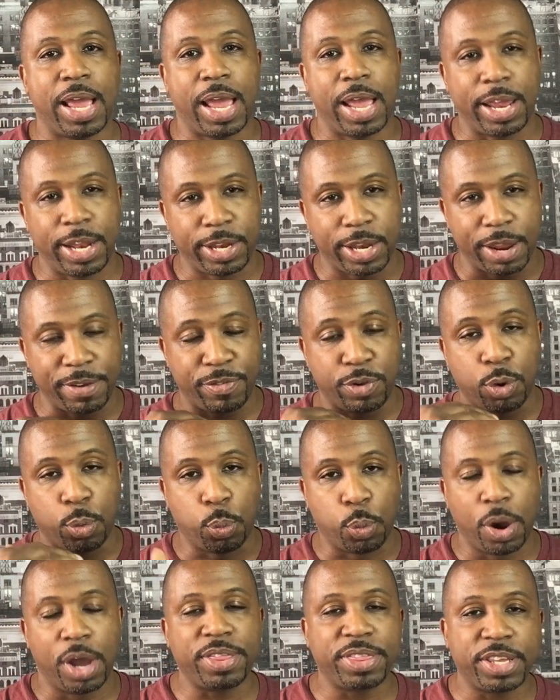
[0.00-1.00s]
And if you
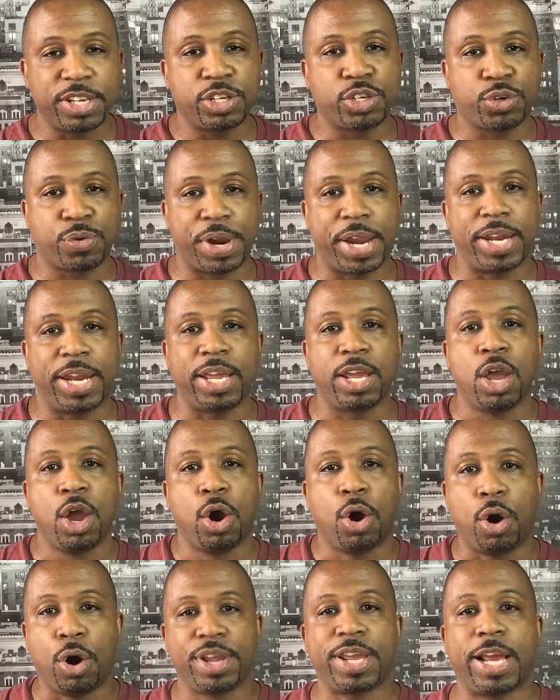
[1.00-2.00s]
want this training,
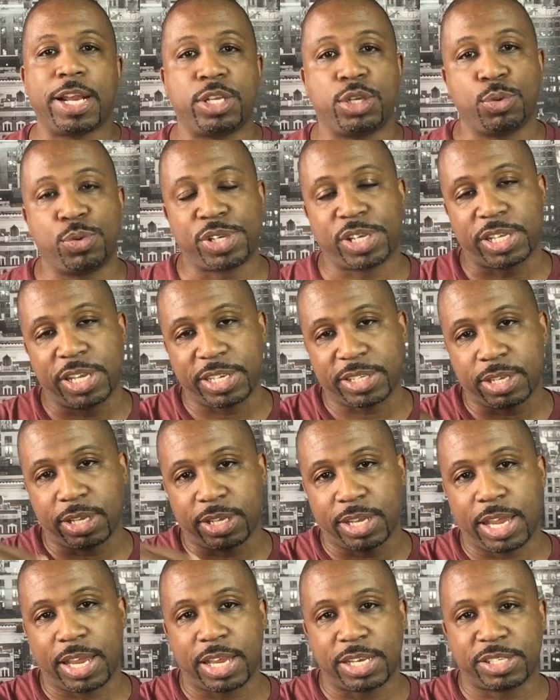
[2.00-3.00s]
all you gotta do is click the
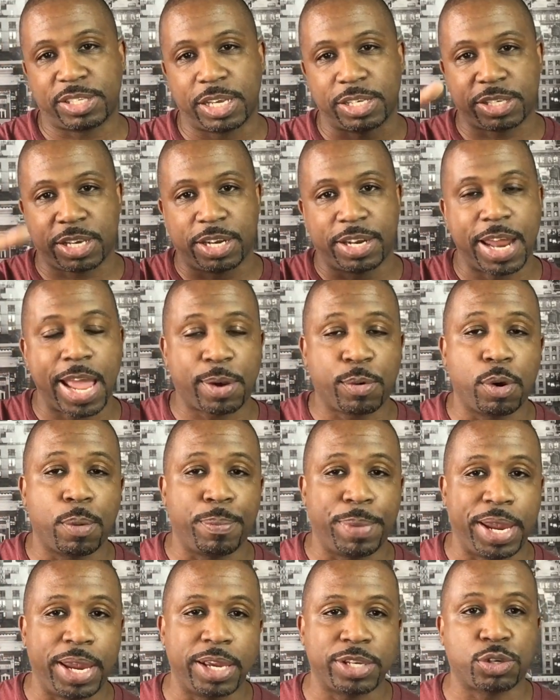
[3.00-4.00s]
link. It says connect with
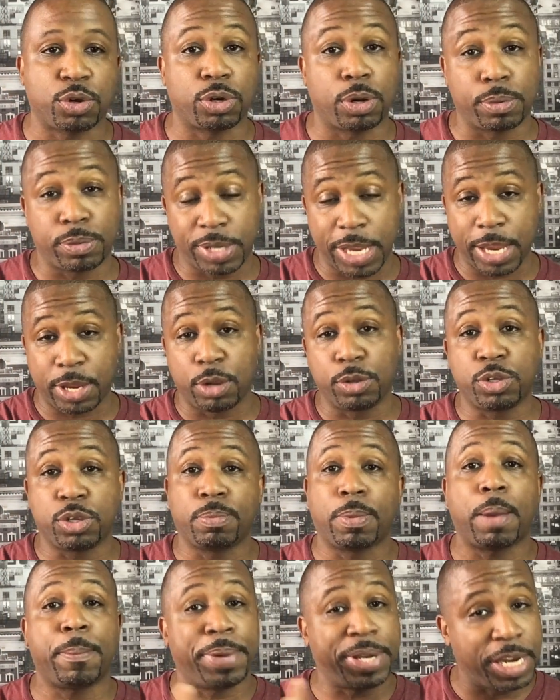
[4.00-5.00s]
me. It's gonna take you to
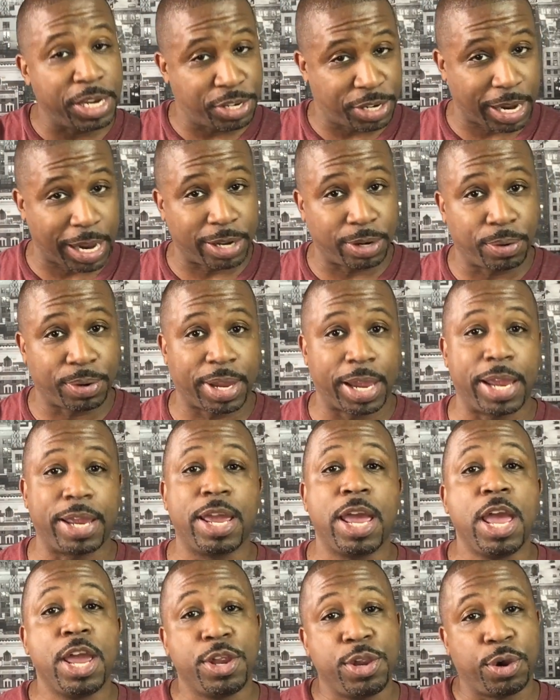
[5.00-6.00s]
my ManyChat, okay?